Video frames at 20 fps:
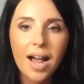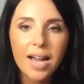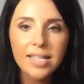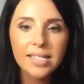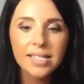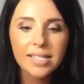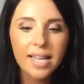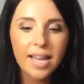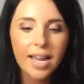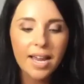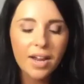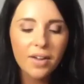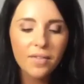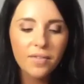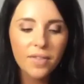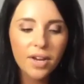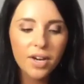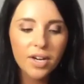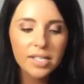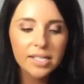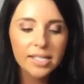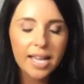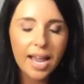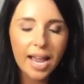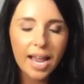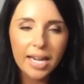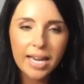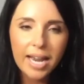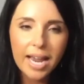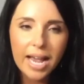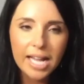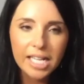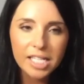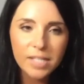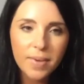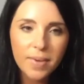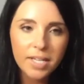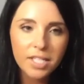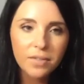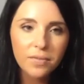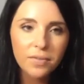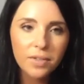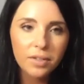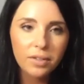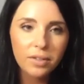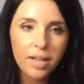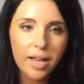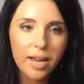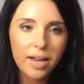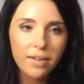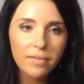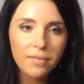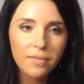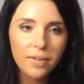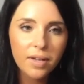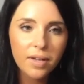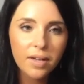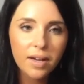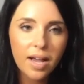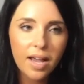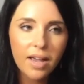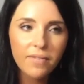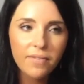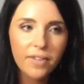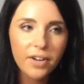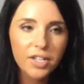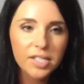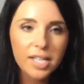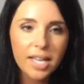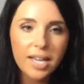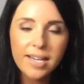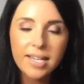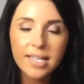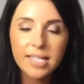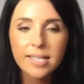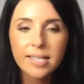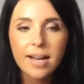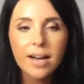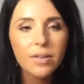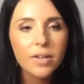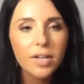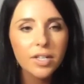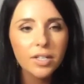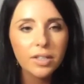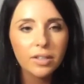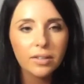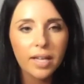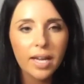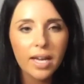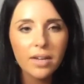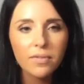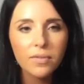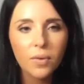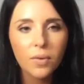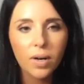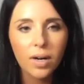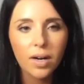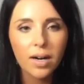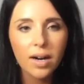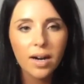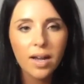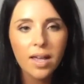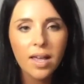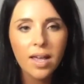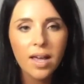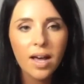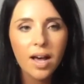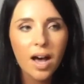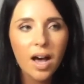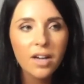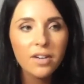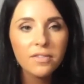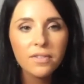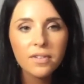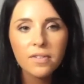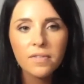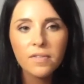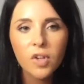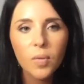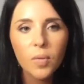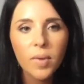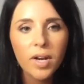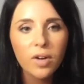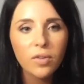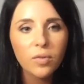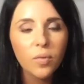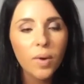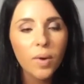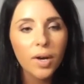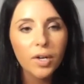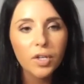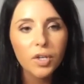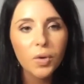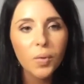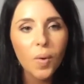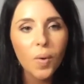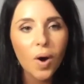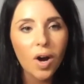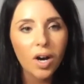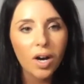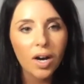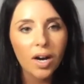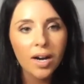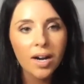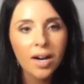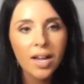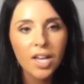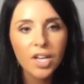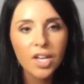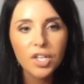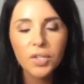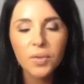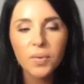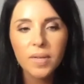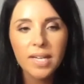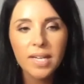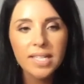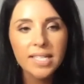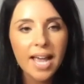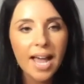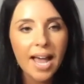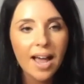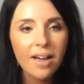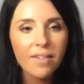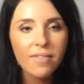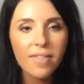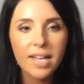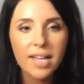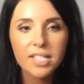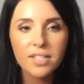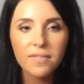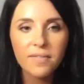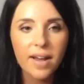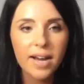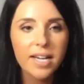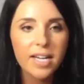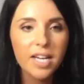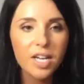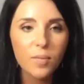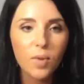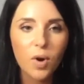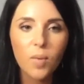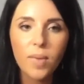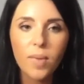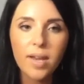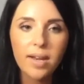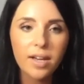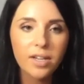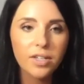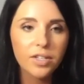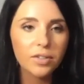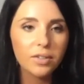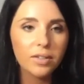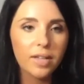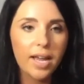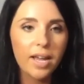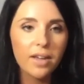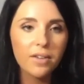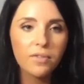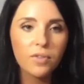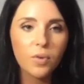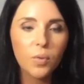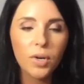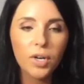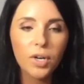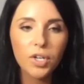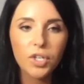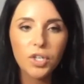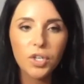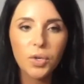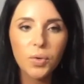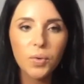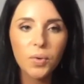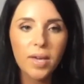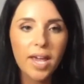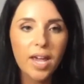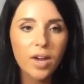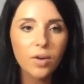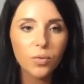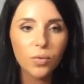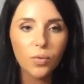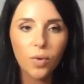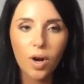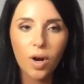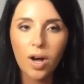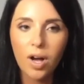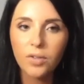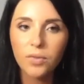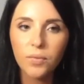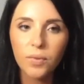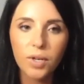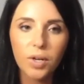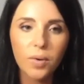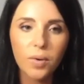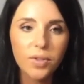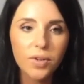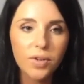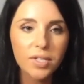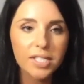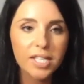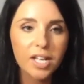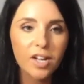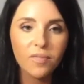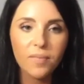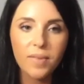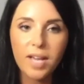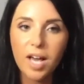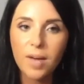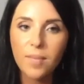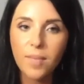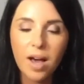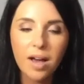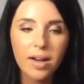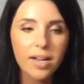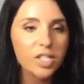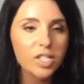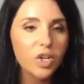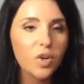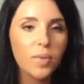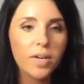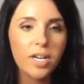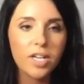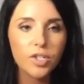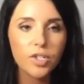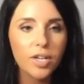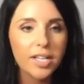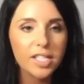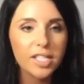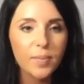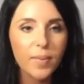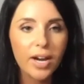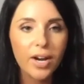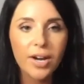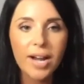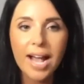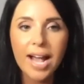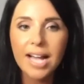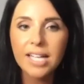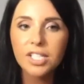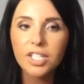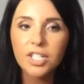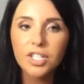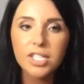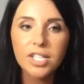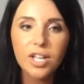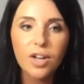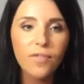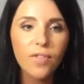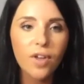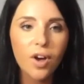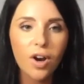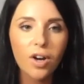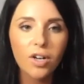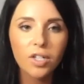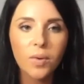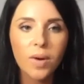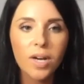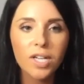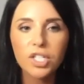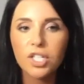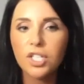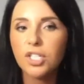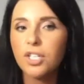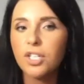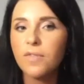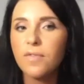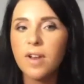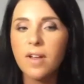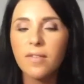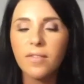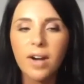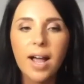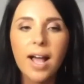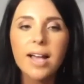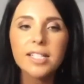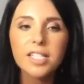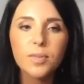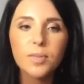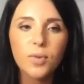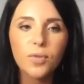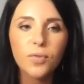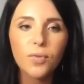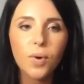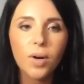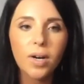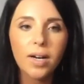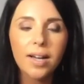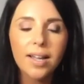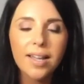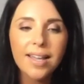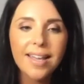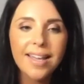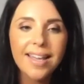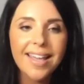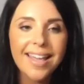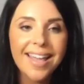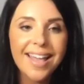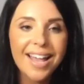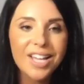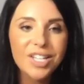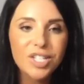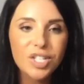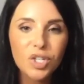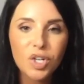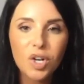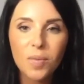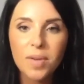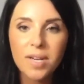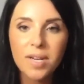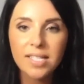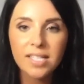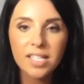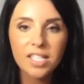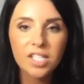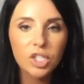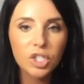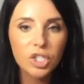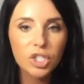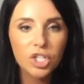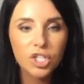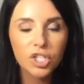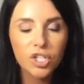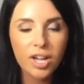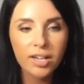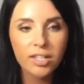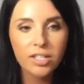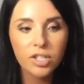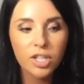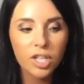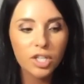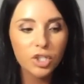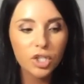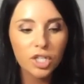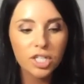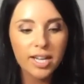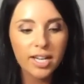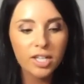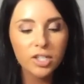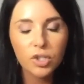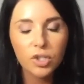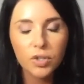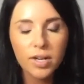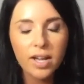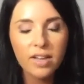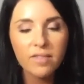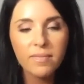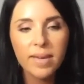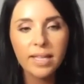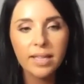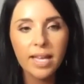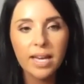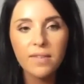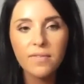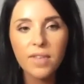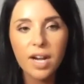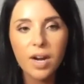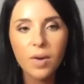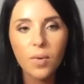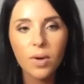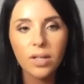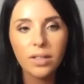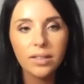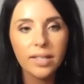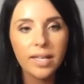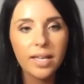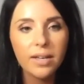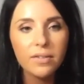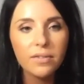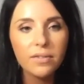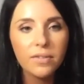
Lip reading: say if there is any aspect of your life, if there's any doubt in your life or unfulfillment of where you are, you need to have that defining moment in your life where you get raw and real with yourself, become honest, open, and transparent. Ask yourself the hard questions you've never asked before and determine, is this the trajectory of my life that I want to live?